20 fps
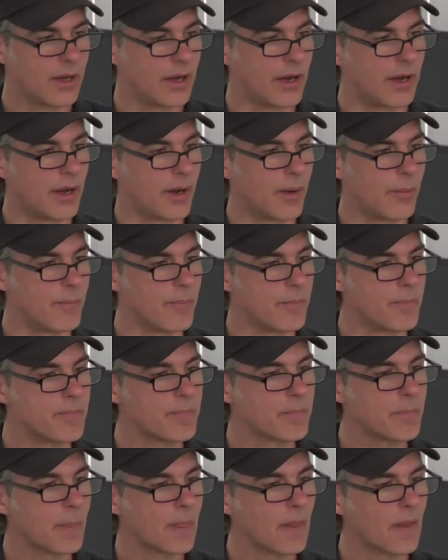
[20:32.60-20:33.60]

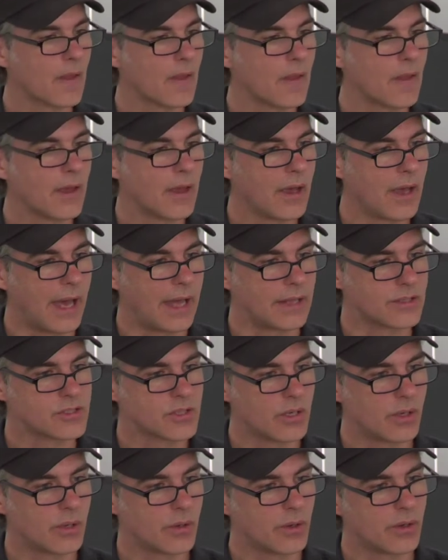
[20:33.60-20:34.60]
And
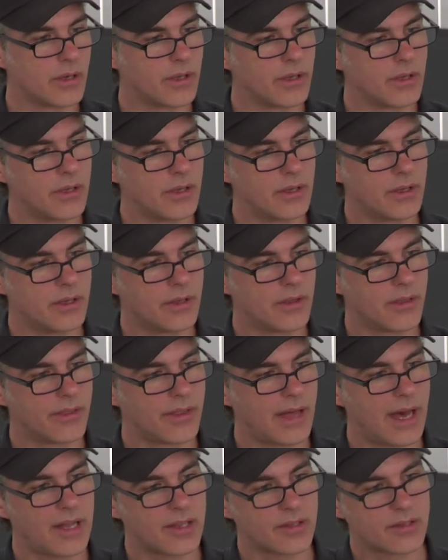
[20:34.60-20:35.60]
so
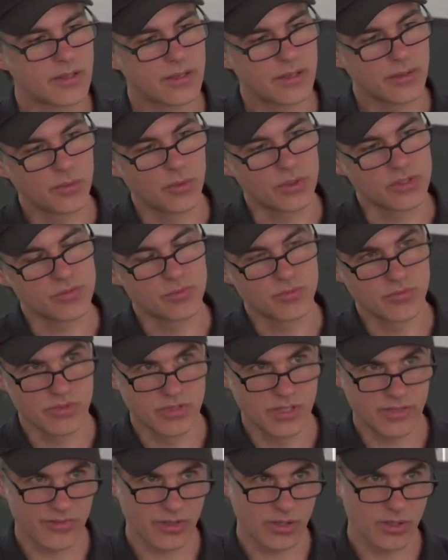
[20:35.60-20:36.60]
that was
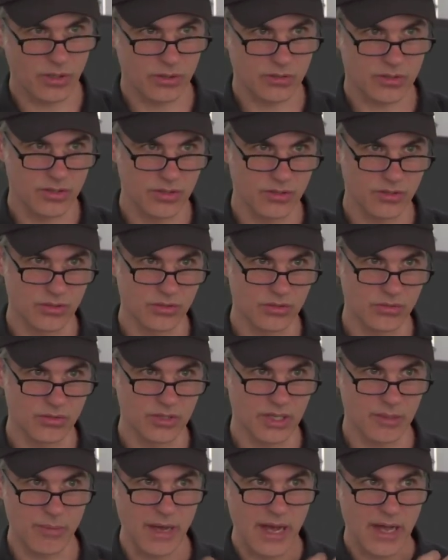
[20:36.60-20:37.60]
difficult
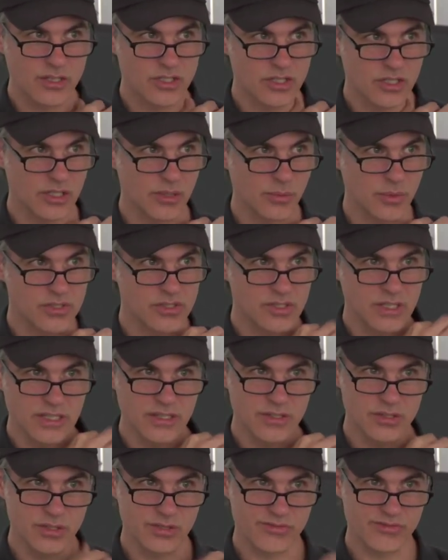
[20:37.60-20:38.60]
to imagine. It was
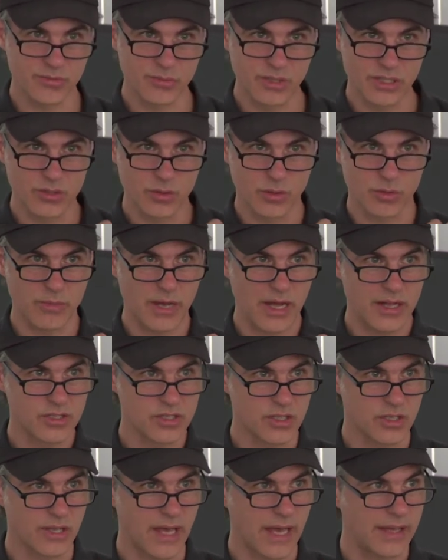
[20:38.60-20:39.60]
easier for me to
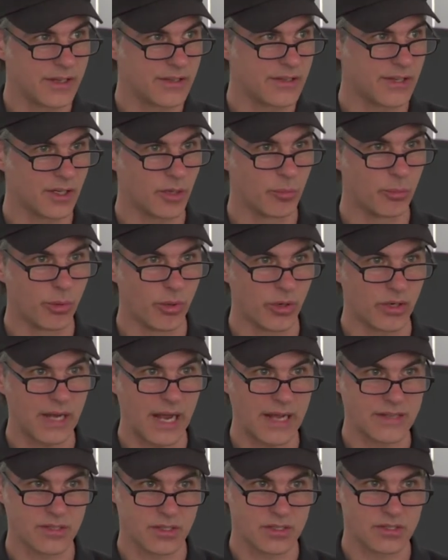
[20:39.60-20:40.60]
imagine editing a book
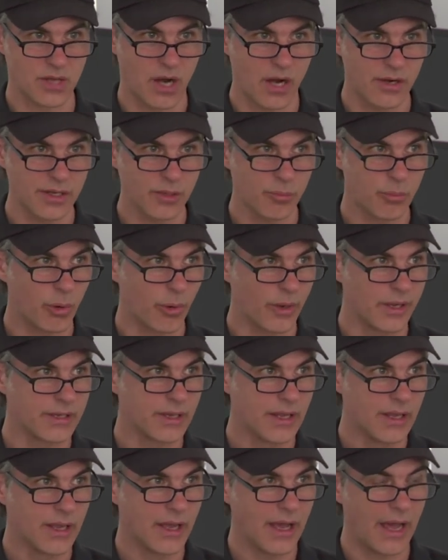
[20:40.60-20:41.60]
as a starting point,
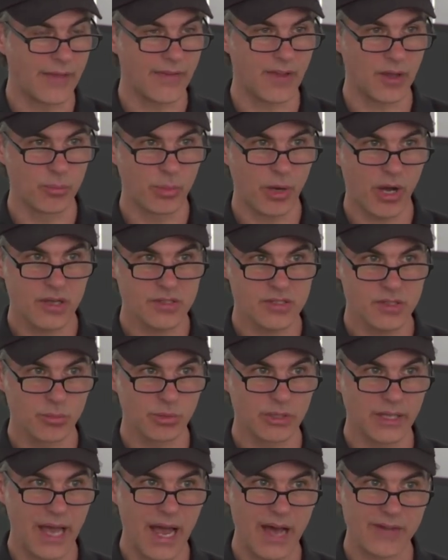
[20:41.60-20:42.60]
and then
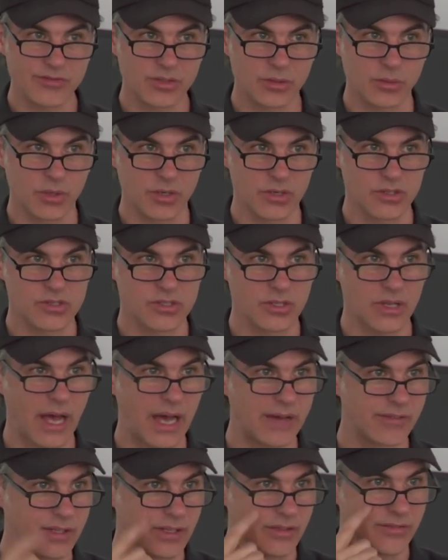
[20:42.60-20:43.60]
possibly afterwards
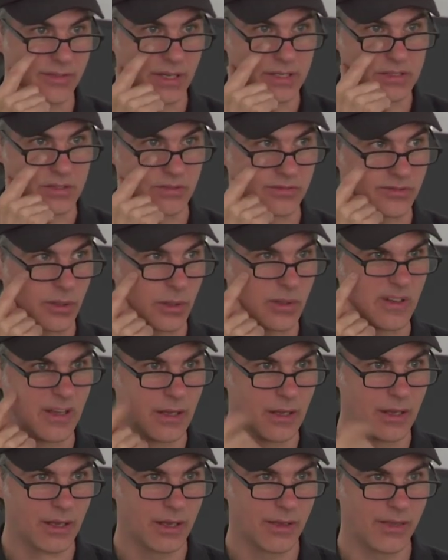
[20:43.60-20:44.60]
having a
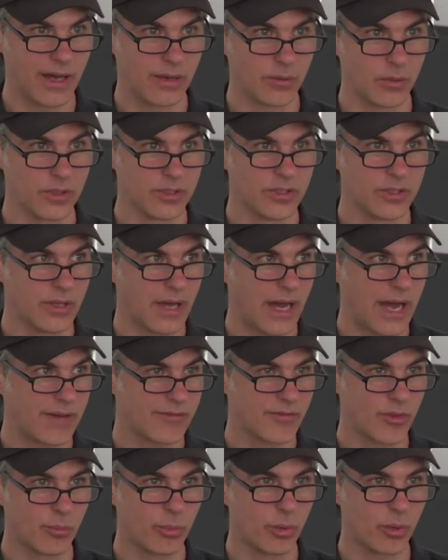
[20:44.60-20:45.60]
festival that would
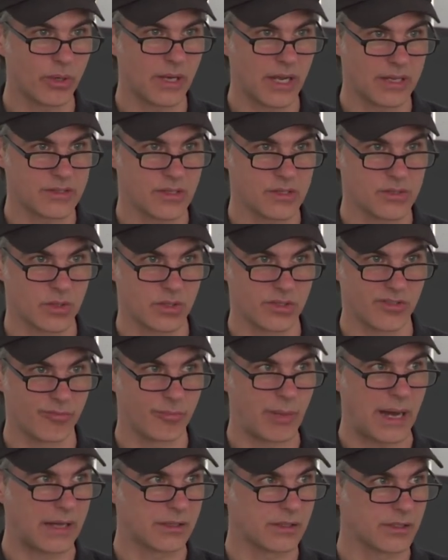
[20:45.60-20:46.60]
have the book as a sort
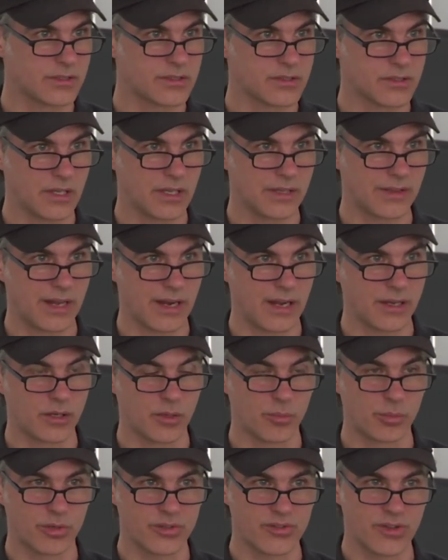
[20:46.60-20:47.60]
of ballast that I
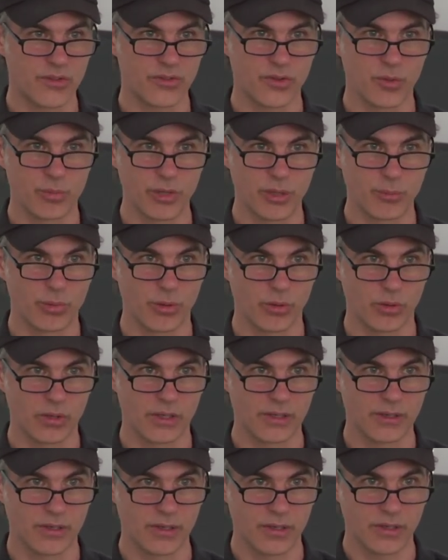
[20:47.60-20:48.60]
could present to
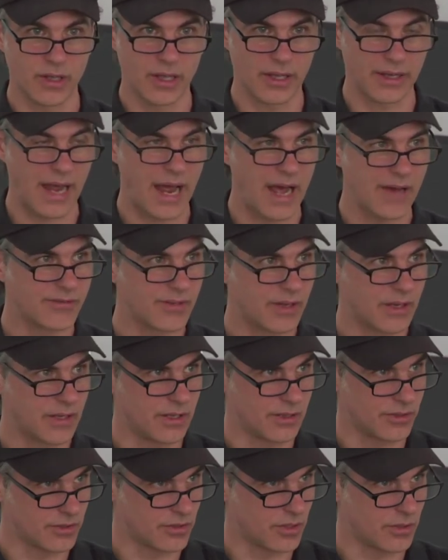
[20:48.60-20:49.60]
people and have
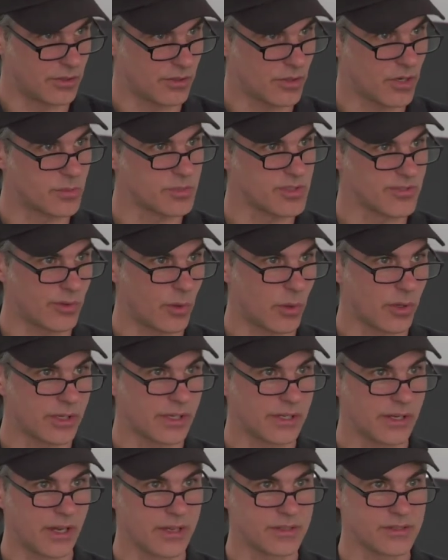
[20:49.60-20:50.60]
in terms of
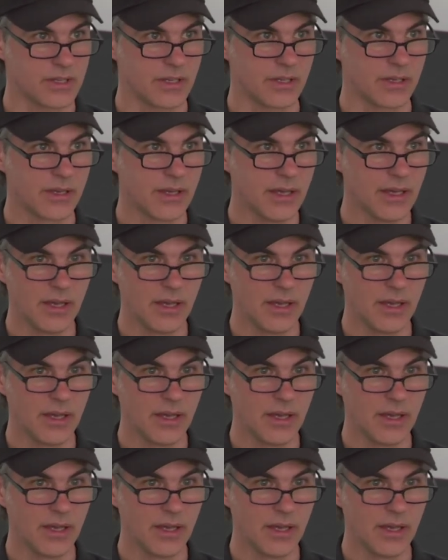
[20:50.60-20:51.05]
organizing.